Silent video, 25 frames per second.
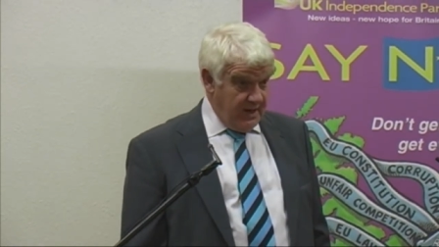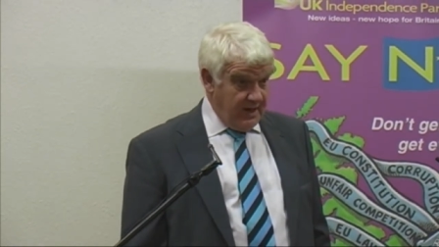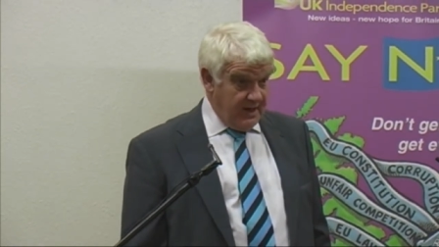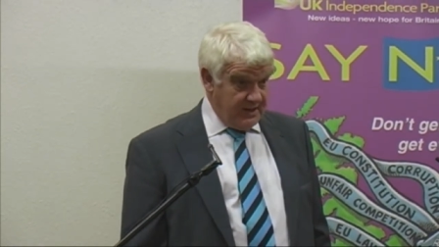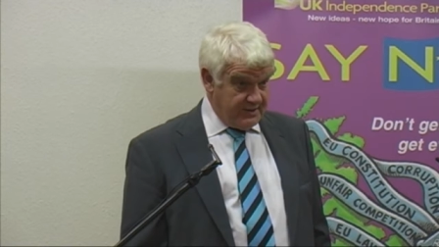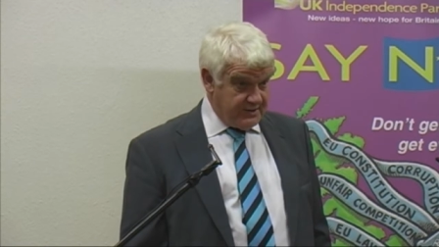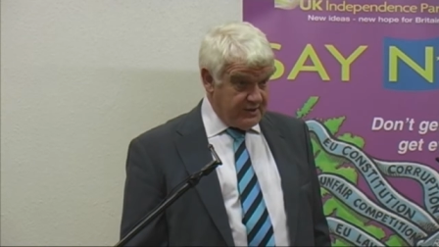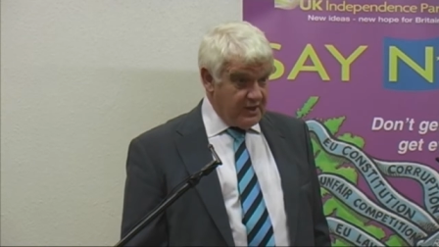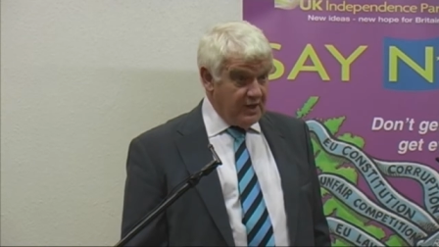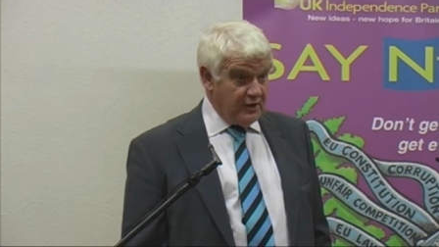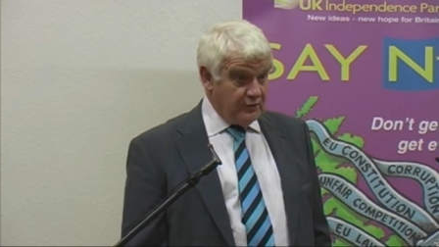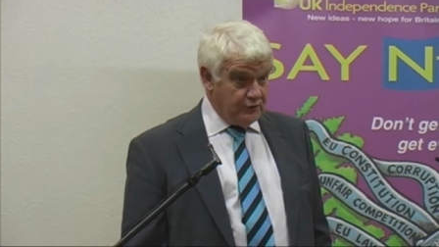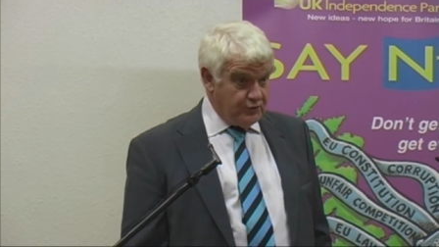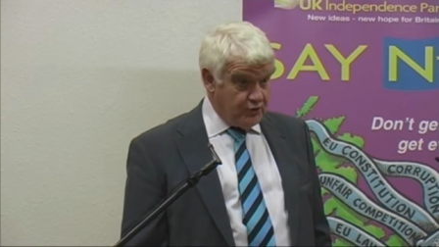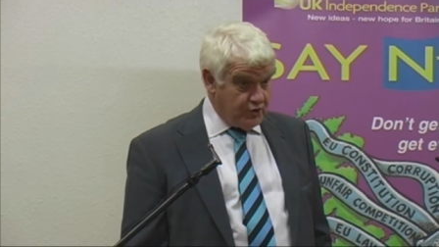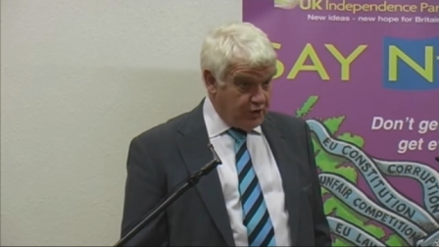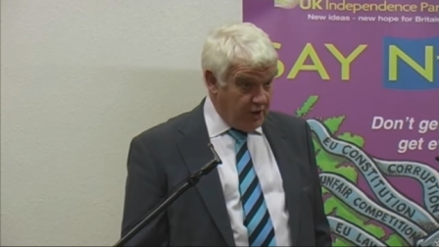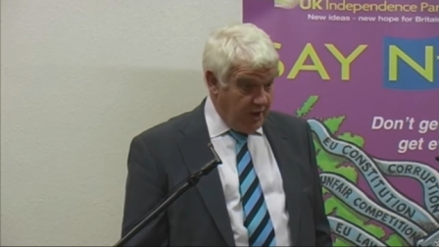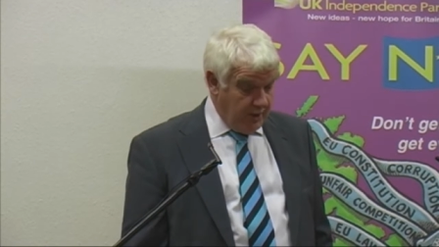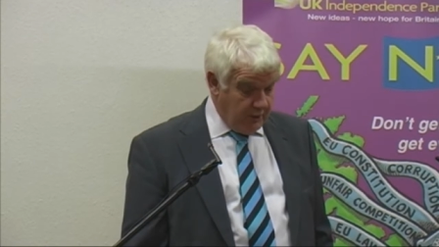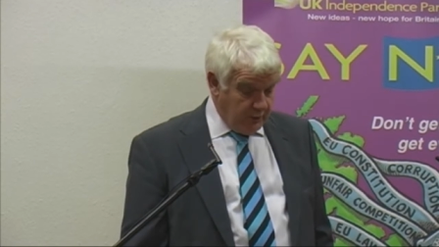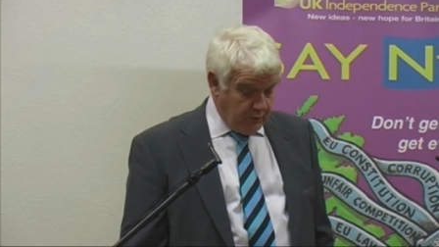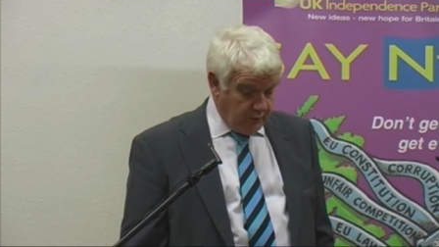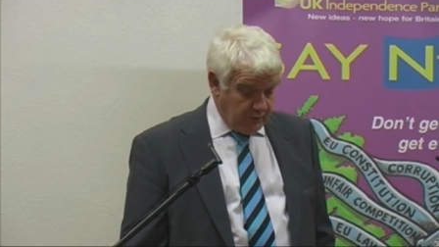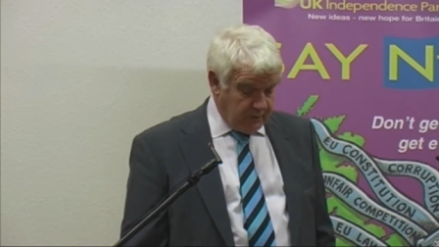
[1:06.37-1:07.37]
it's no
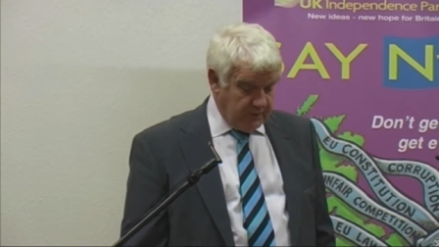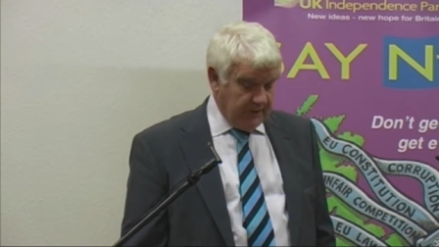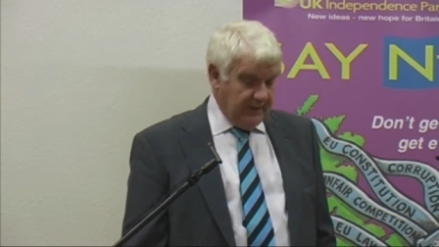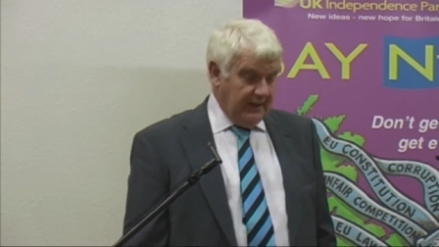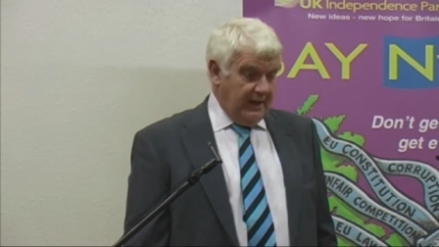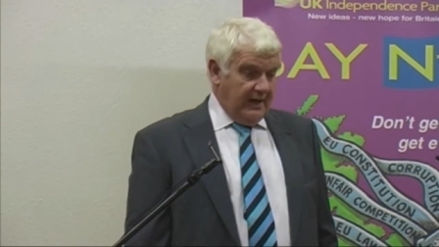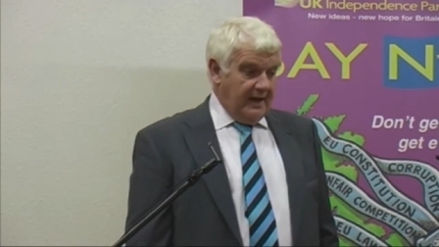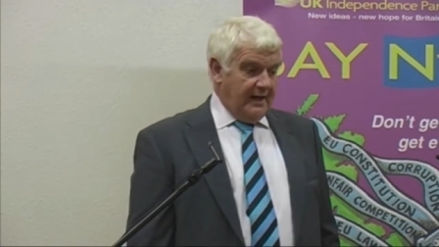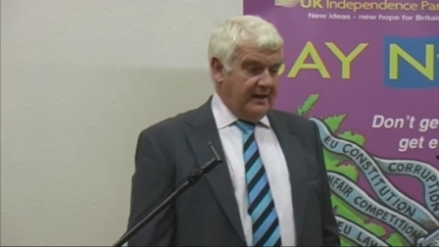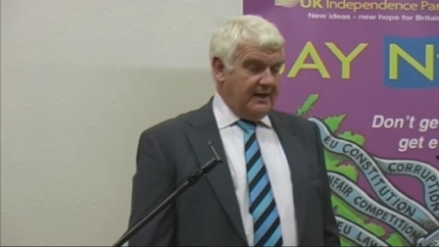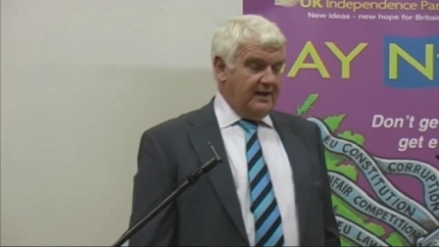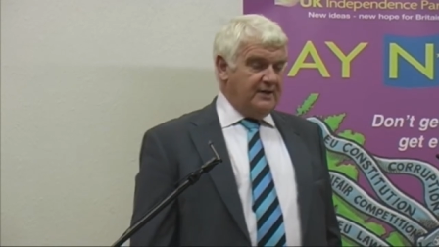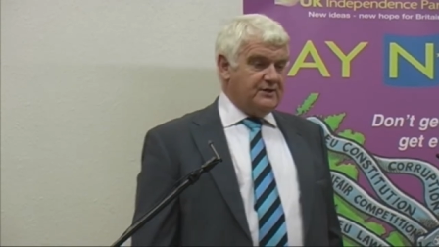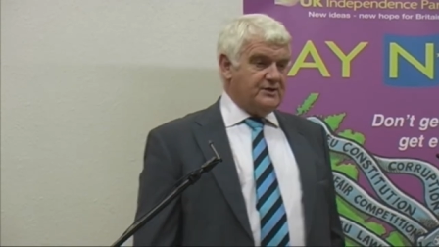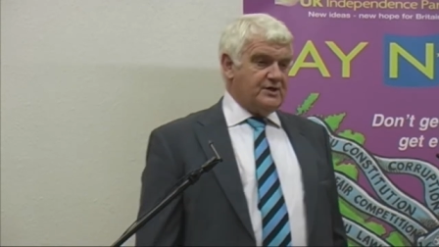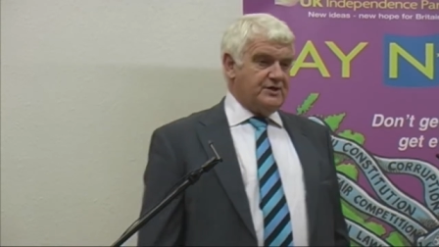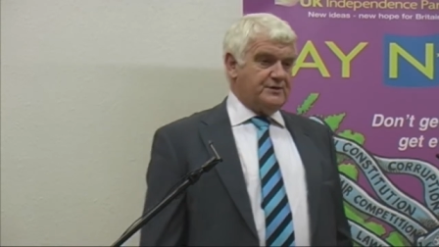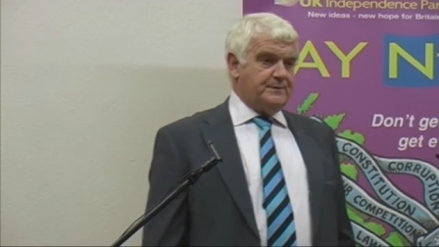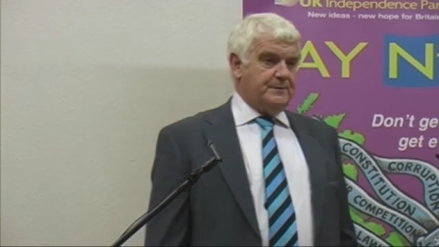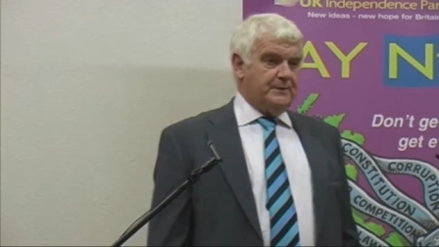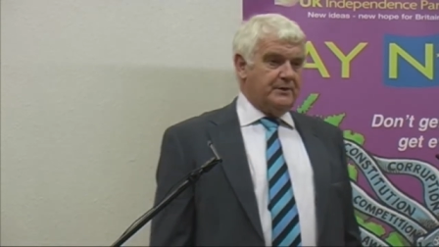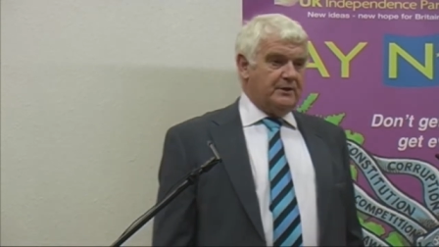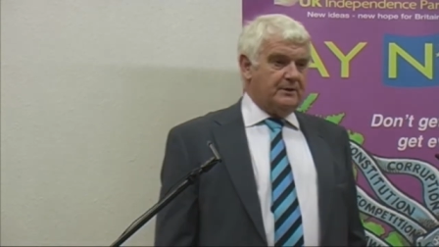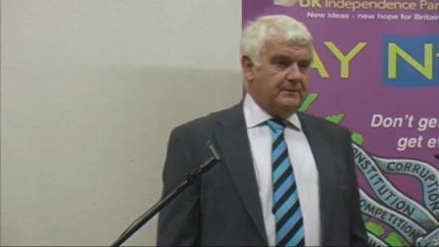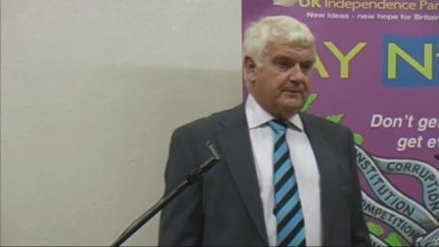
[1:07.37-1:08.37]
joke and it
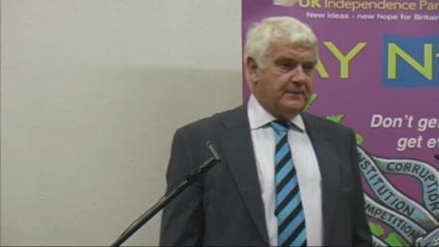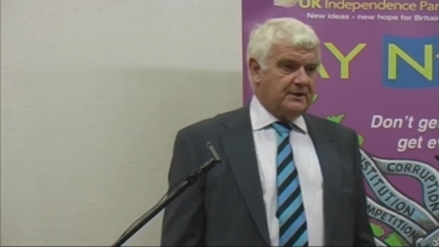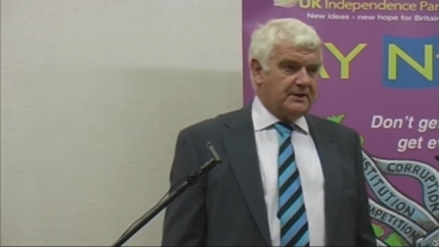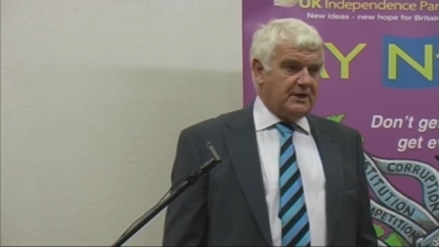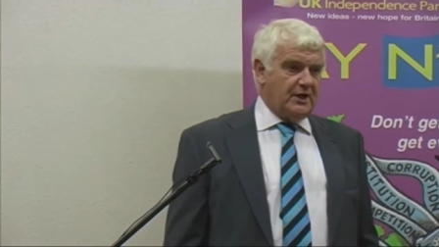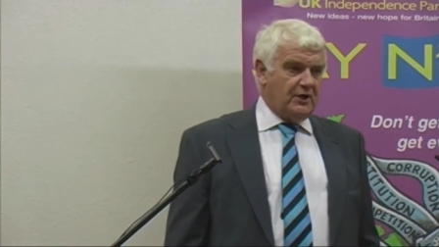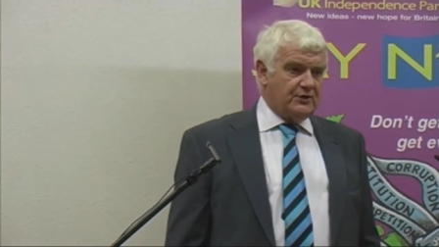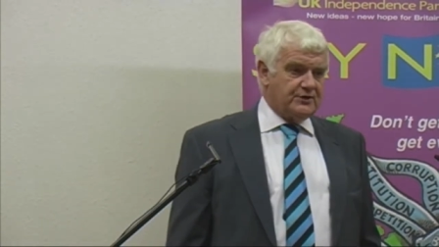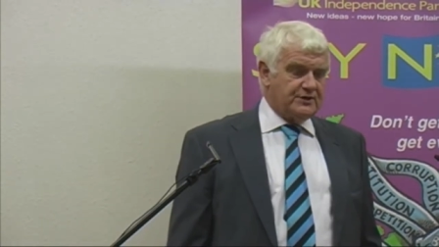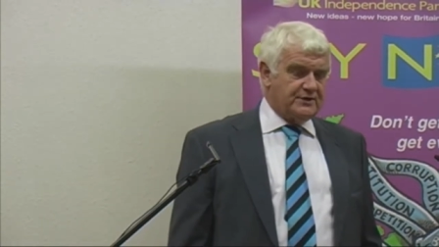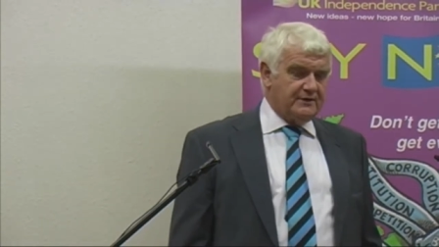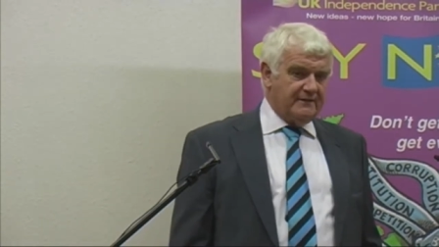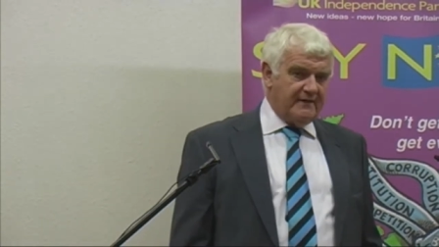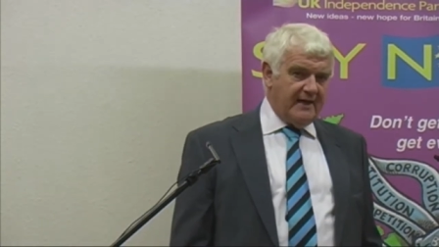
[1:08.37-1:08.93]
does put up the cost